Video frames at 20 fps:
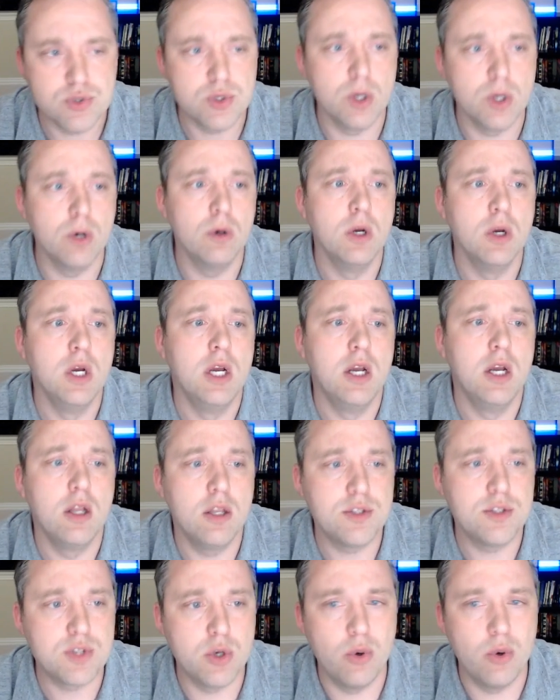So
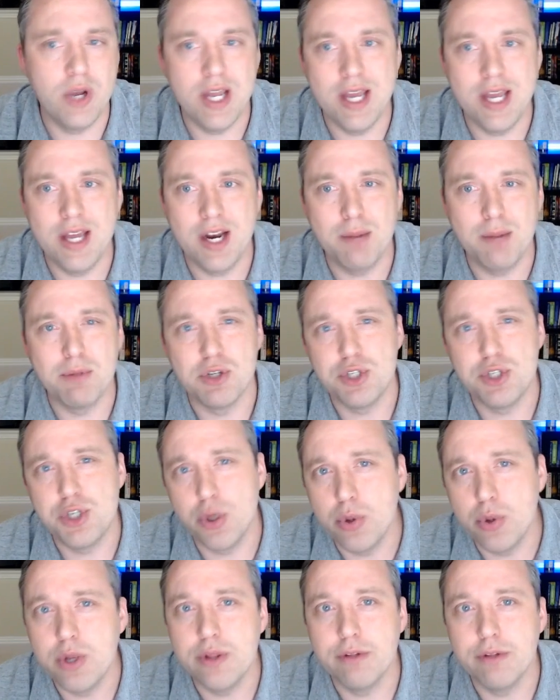let's go ahead. I'm going to show you